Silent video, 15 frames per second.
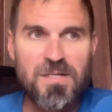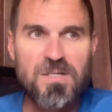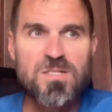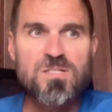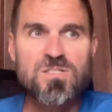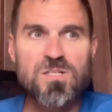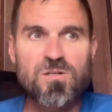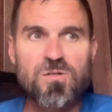
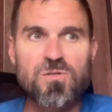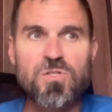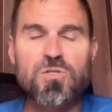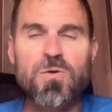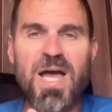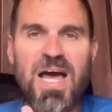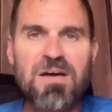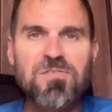So you
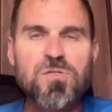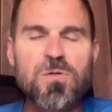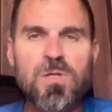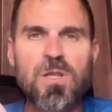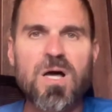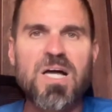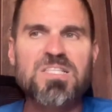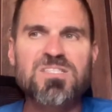have to
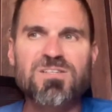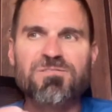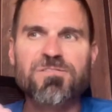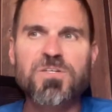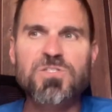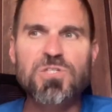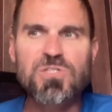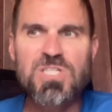allot
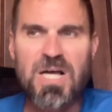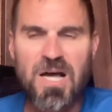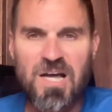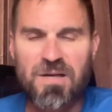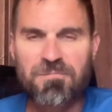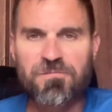sufficient time